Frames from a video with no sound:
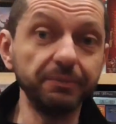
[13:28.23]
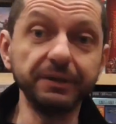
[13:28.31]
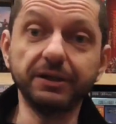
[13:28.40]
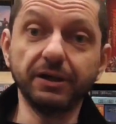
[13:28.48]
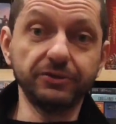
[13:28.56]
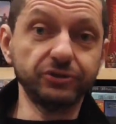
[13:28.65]

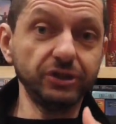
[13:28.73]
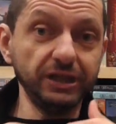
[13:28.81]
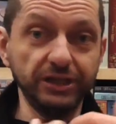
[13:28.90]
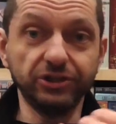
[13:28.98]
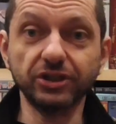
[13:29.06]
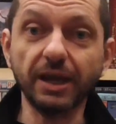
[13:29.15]
because
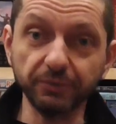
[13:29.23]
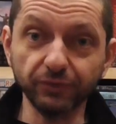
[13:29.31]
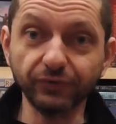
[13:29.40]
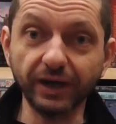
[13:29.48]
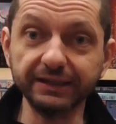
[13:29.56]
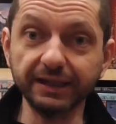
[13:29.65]
each time you
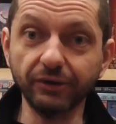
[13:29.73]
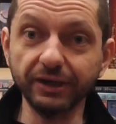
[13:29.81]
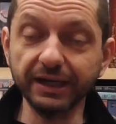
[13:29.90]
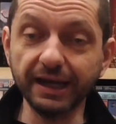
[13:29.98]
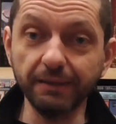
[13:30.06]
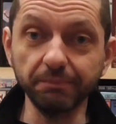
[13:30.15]
write down
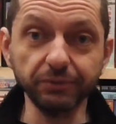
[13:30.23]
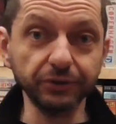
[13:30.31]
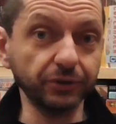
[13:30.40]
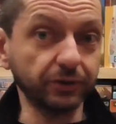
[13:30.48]
a number,